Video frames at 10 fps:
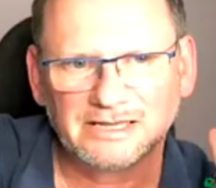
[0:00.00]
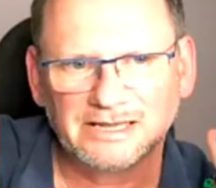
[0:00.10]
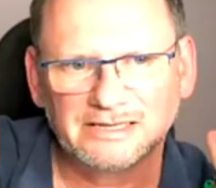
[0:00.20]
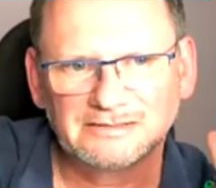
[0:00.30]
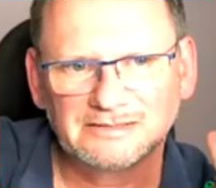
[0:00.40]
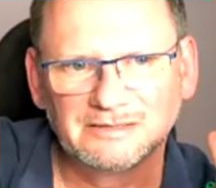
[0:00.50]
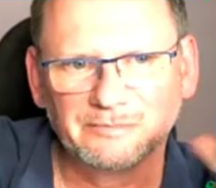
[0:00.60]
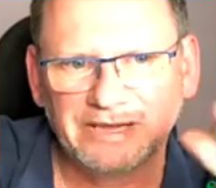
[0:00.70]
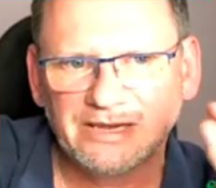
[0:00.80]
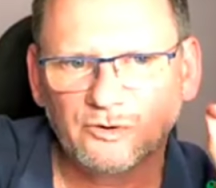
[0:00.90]
And the
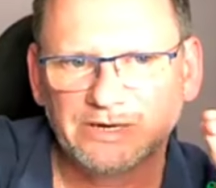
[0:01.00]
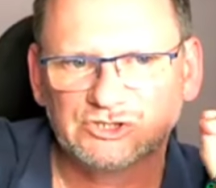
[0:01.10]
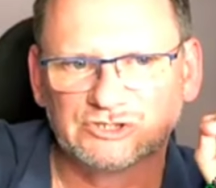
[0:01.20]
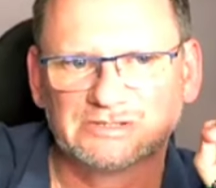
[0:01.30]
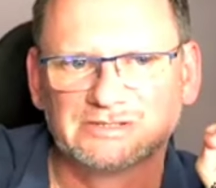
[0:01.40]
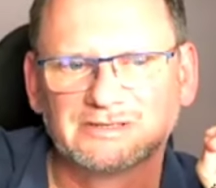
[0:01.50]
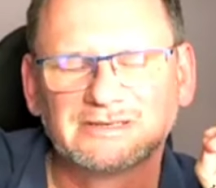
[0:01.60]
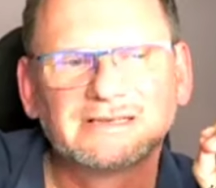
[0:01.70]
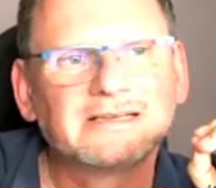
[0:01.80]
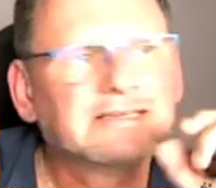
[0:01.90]
main question
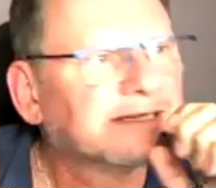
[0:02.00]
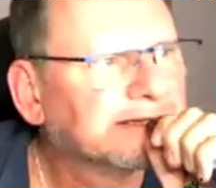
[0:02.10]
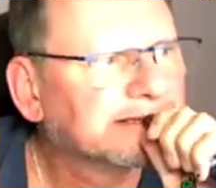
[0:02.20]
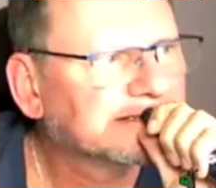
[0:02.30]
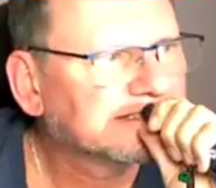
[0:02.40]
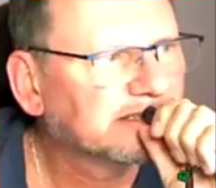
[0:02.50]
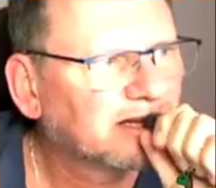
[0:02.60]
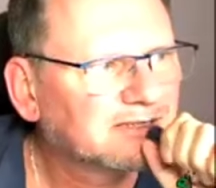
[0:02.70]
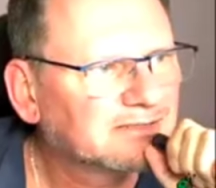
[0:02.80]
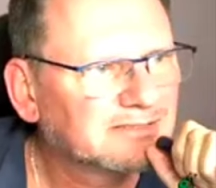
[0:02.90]
is
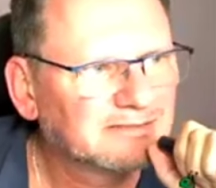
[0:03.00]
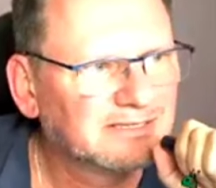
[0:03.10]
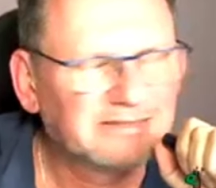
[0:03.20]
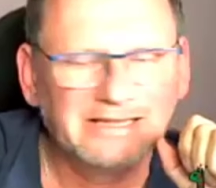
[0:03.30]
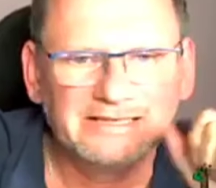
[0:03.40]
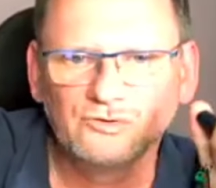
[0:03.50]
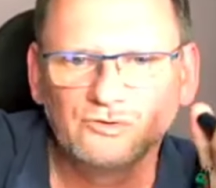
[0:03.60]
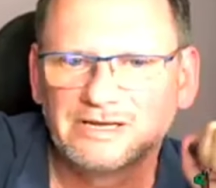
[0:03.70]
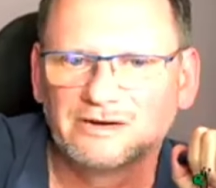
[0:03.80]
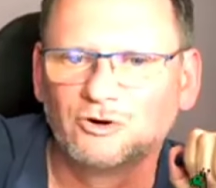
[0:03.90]
not, did they do
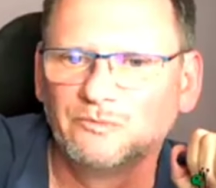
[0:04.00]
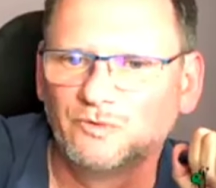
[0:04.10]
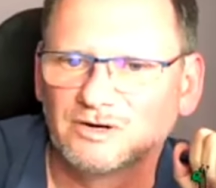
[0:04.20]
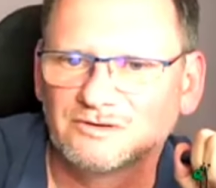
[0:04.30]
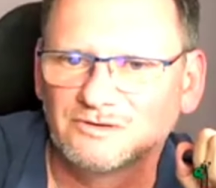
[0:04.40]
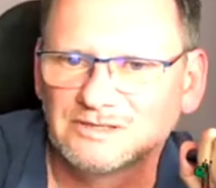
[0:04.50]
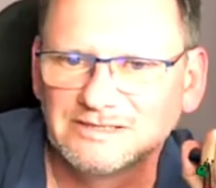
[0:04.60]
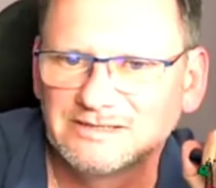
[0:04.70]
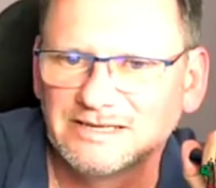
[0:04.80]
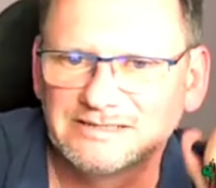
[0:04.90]
their homework or did
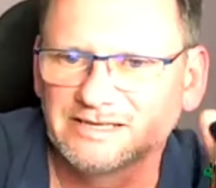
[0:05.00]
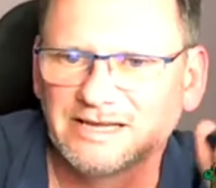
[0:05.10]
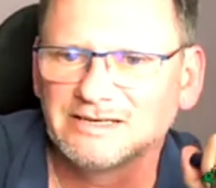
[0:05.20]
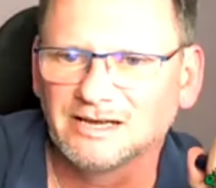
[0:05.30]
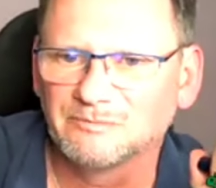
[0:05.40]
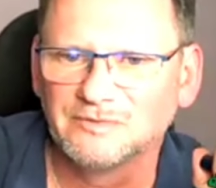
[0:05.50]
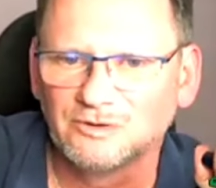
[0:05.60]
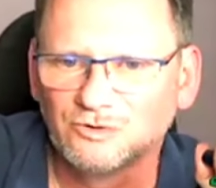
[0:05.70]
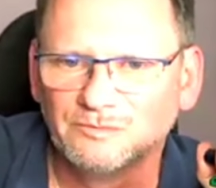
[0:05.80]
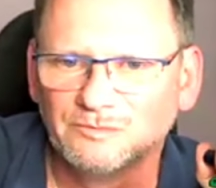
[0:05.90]
they tidy up their
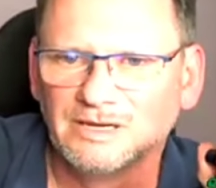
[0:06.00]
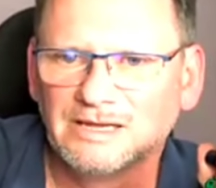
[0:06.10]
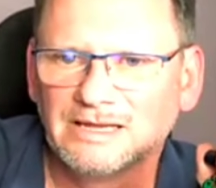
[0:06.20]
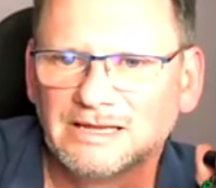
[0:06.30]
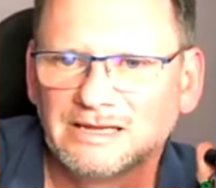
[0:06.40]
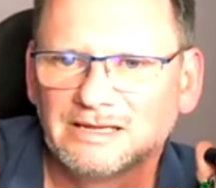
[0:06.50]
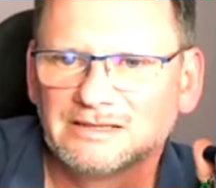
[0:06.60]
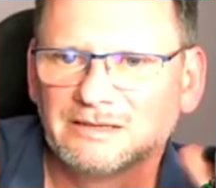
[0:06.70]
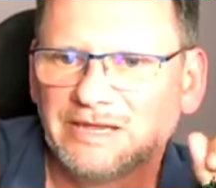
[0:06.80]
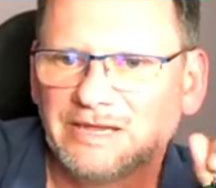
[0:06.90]
room? The
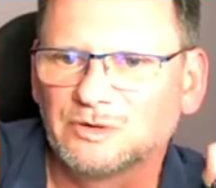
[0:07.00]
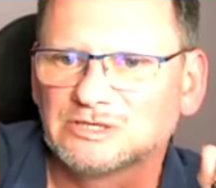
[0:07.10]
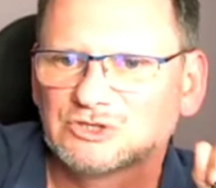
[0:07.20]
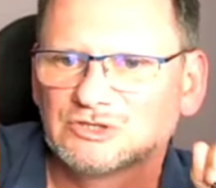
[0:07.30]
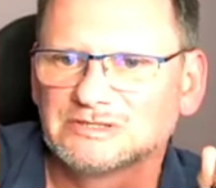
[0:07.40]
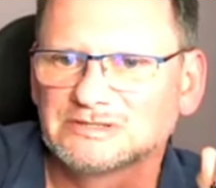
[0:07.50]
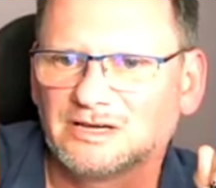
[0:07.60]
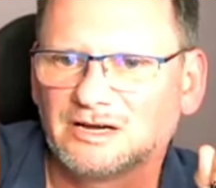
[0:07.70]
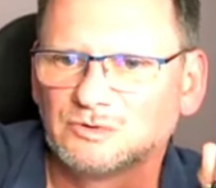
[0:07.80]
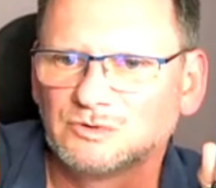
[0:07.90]
main question is,
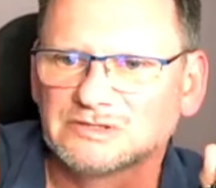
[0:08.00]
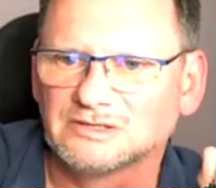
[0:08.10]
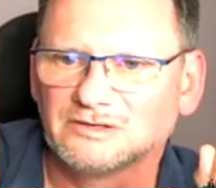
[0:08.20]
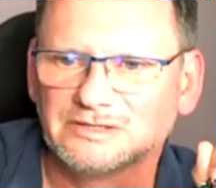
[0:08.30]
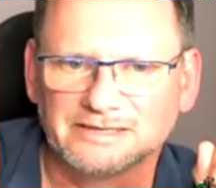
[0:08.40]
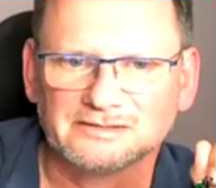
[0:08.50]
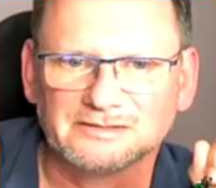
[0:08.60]
are we still connected?